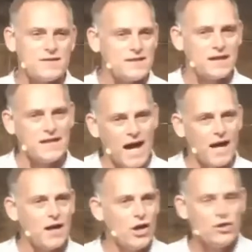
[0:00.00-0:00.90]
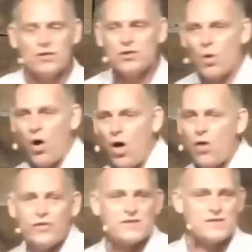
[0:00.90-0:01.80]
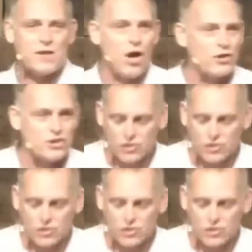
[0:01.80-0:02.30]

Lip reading: It's like, yeah, you can know all this theology,